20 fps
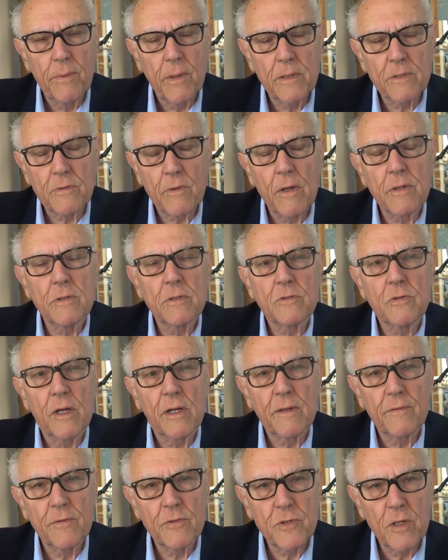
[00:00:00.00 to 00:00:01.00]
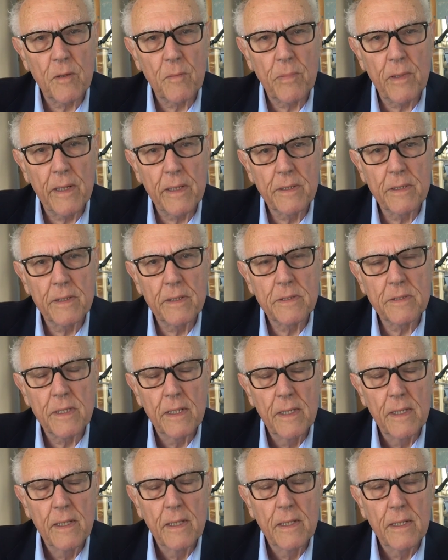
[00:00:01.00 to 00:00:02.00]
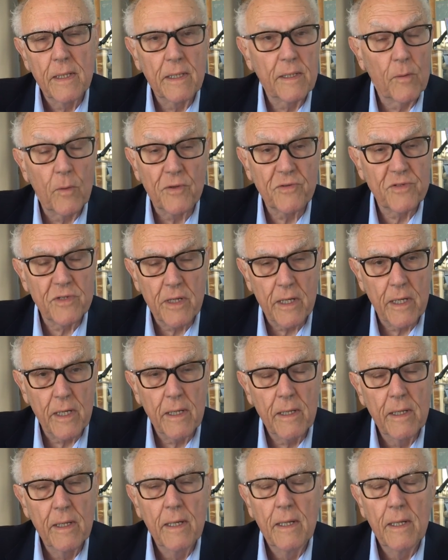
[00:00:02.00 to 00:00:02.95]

postgraduate training for general practice, and there wasn't any.